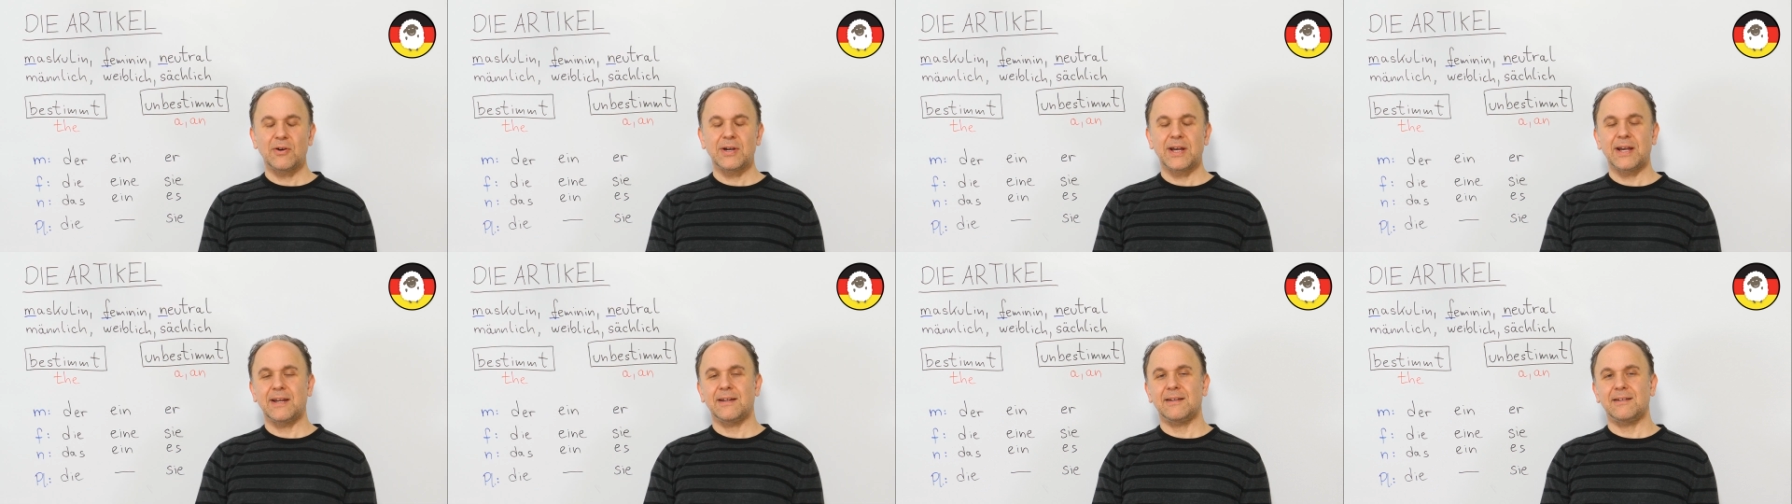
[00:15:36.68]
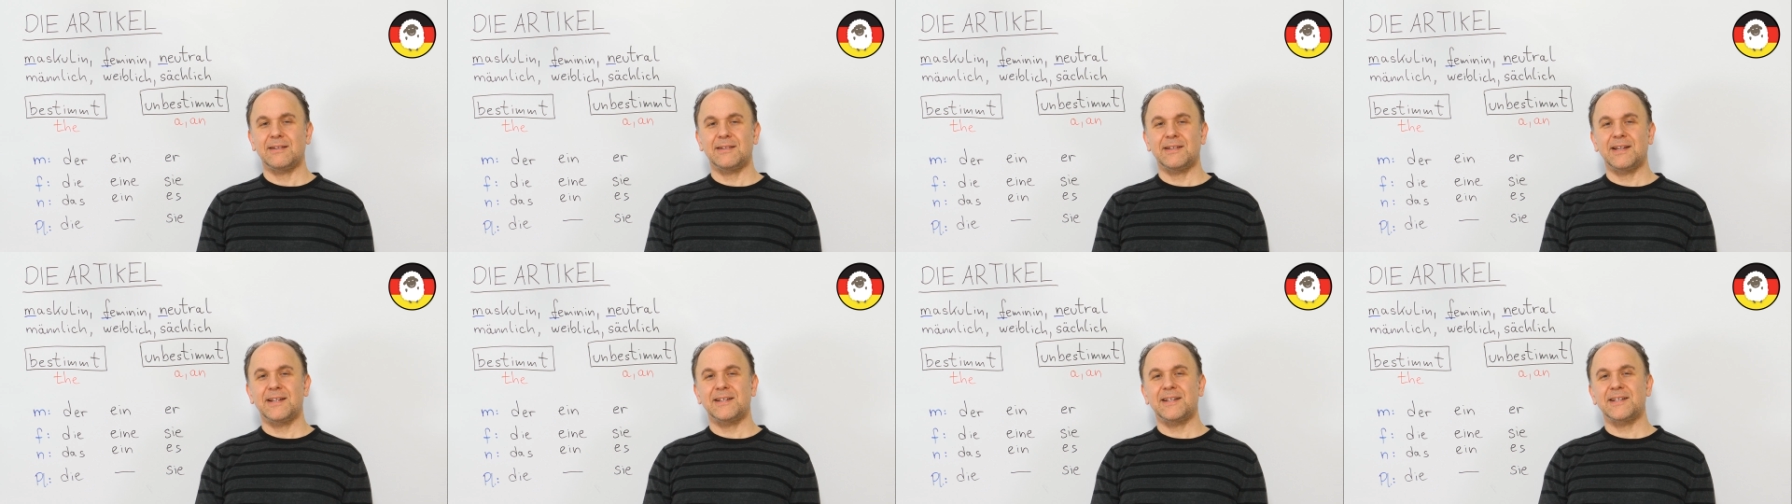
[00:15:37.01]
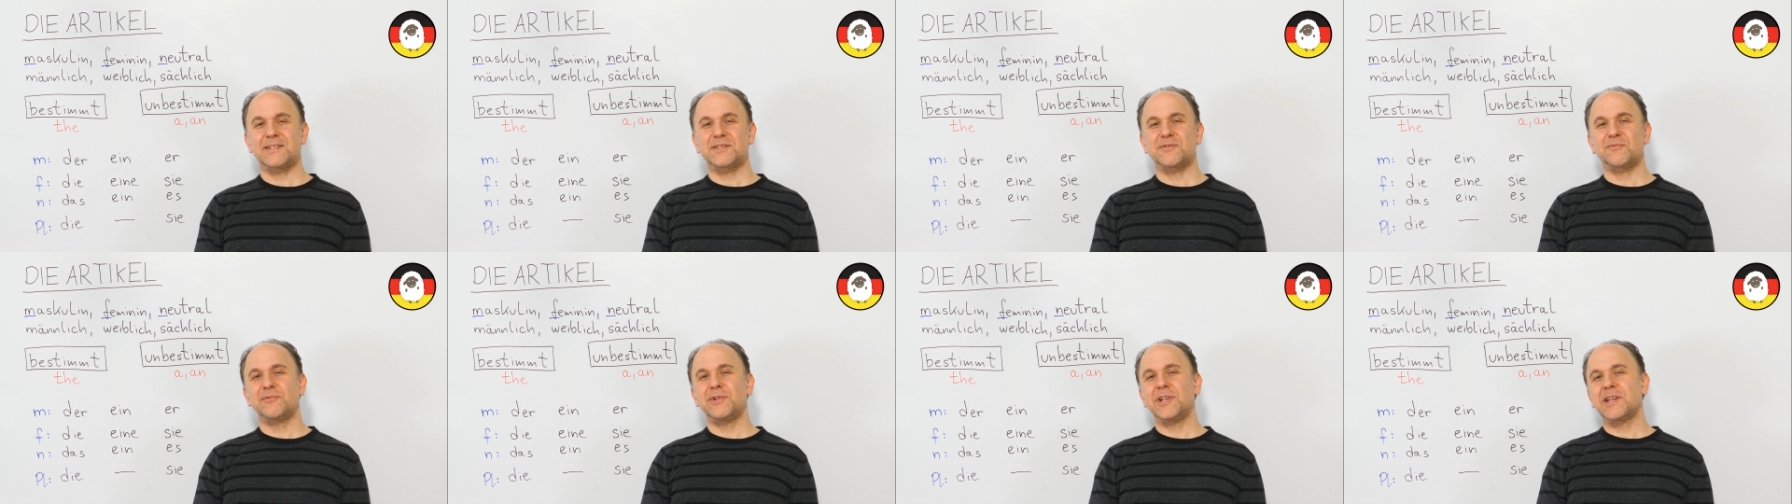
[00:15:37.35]
Okay,
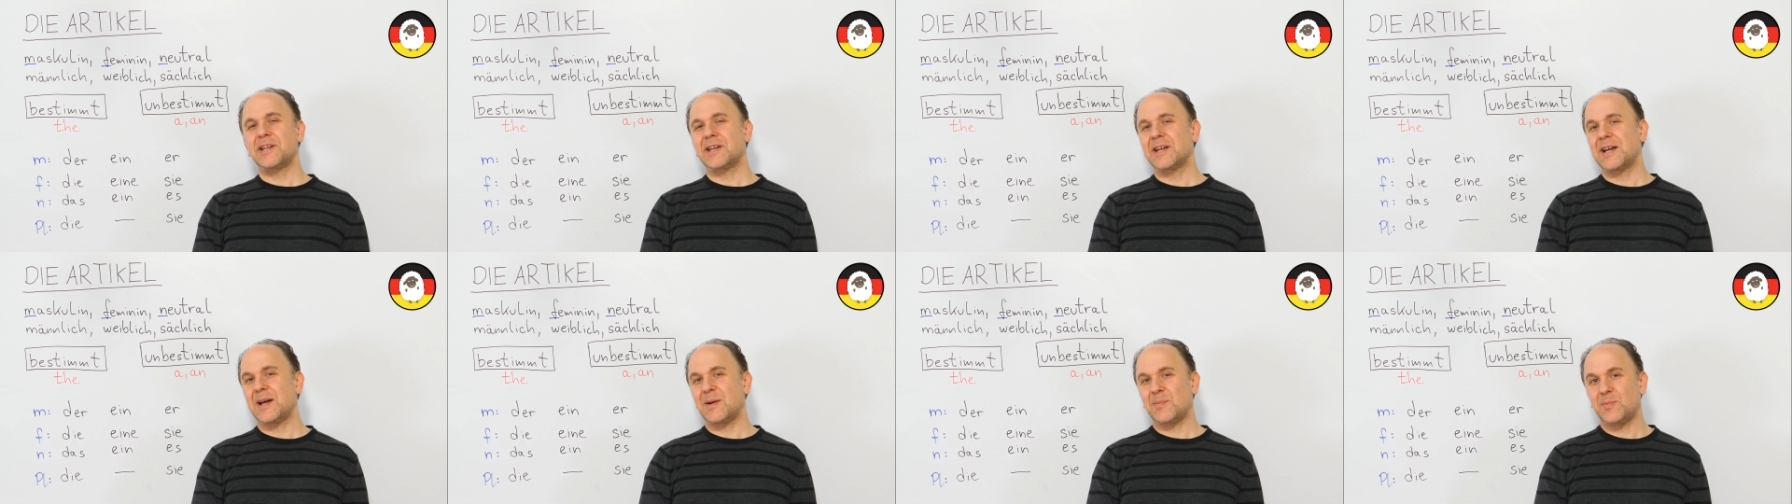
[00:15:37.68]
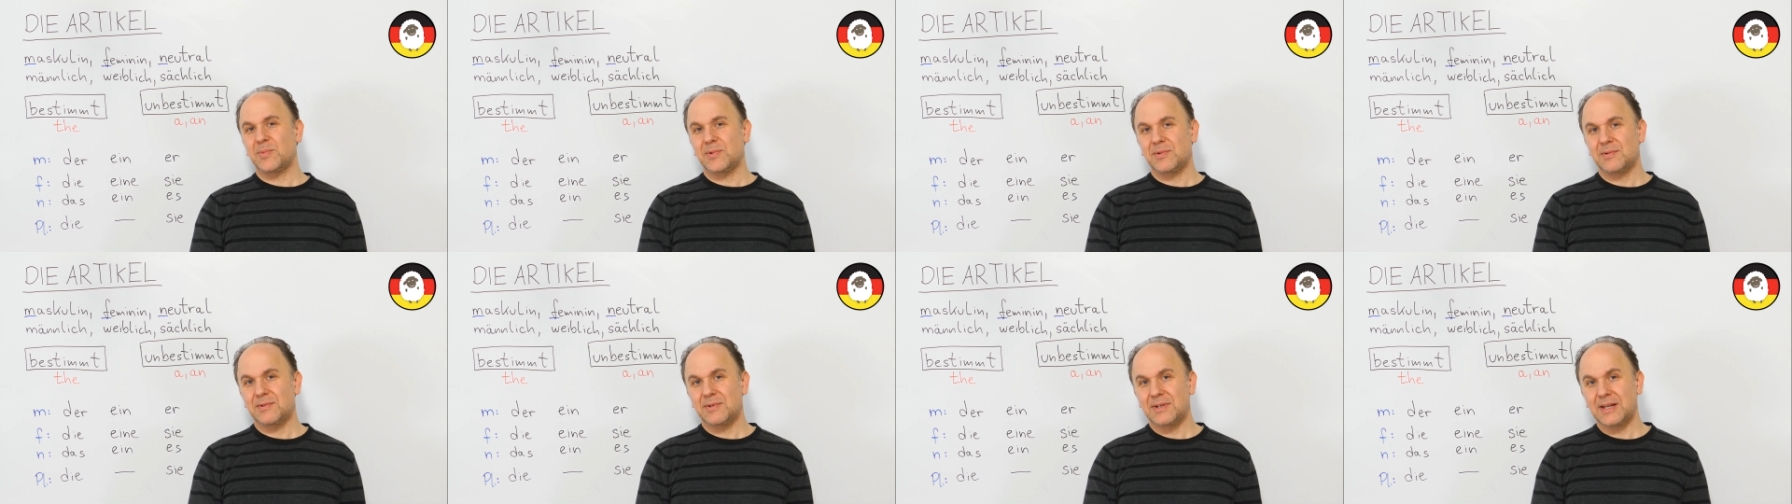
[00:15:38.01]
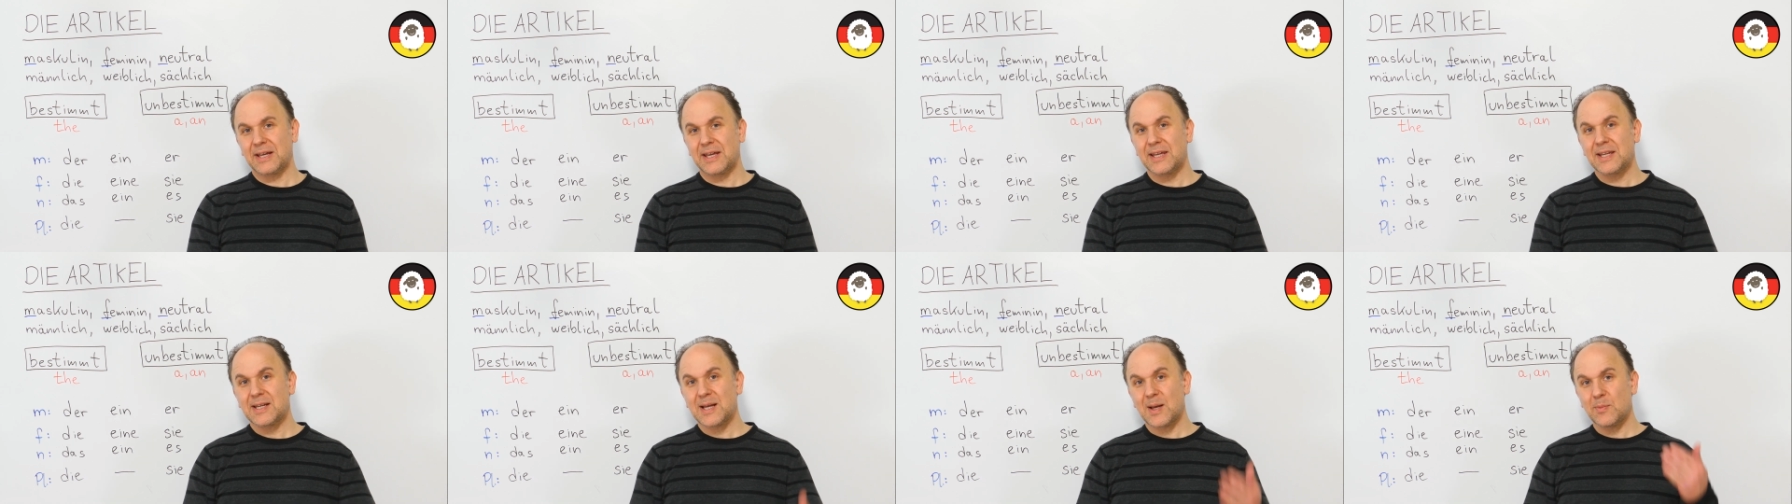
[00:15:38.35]
let us recap.
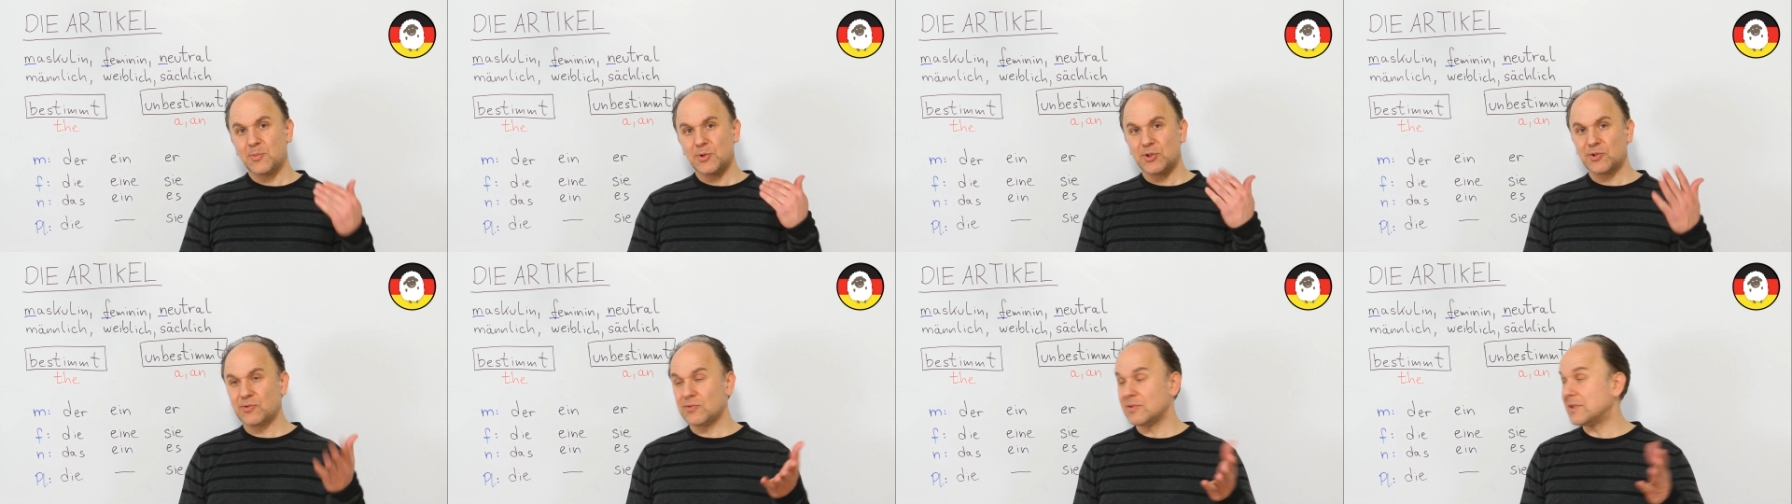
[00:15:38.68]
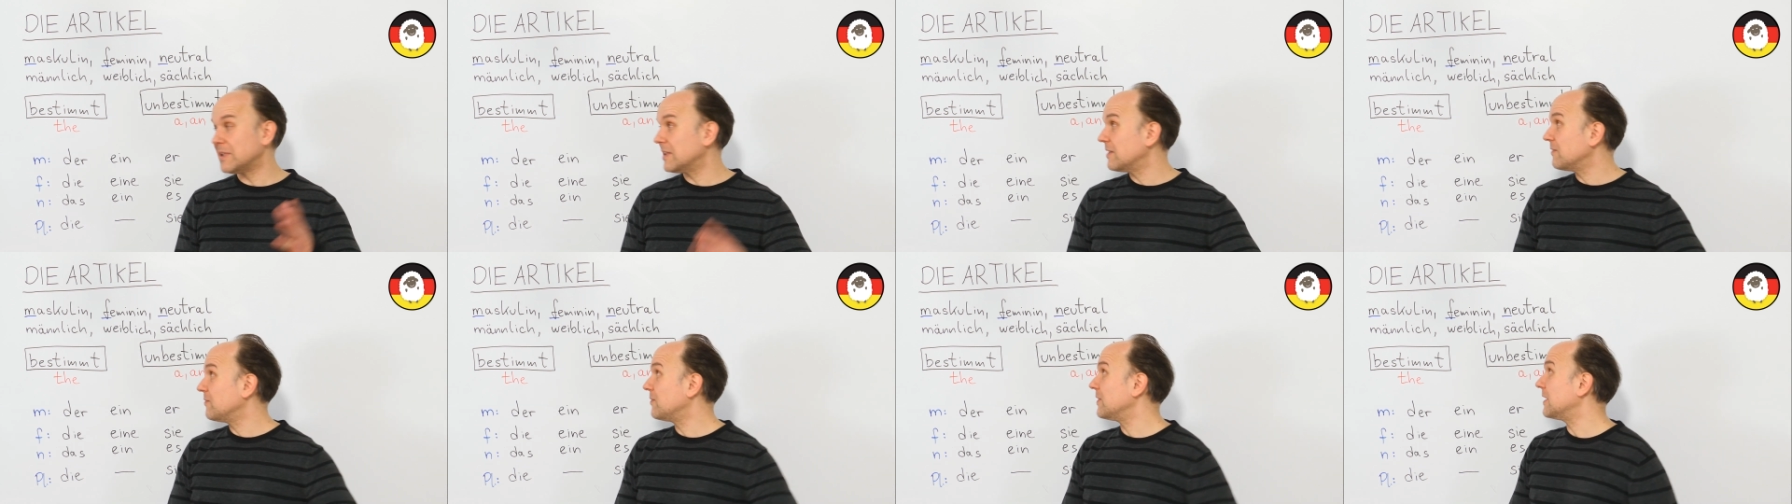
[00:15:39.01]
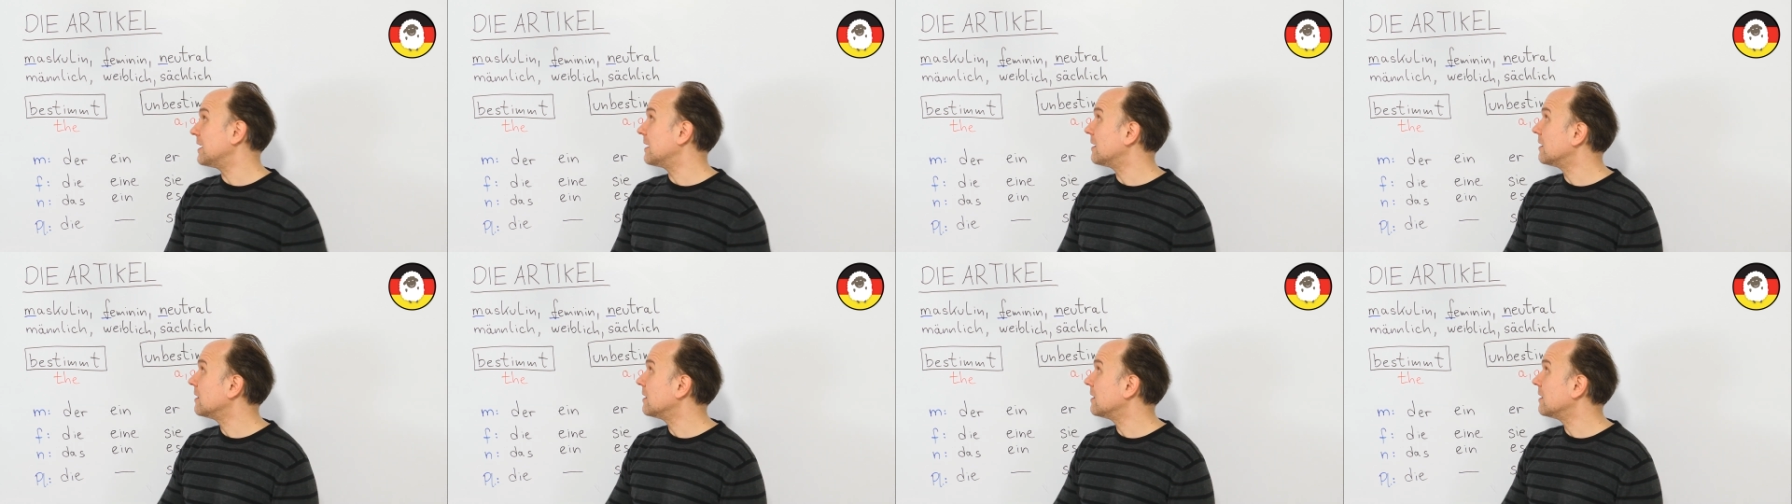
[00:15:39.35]
Rekapitulieren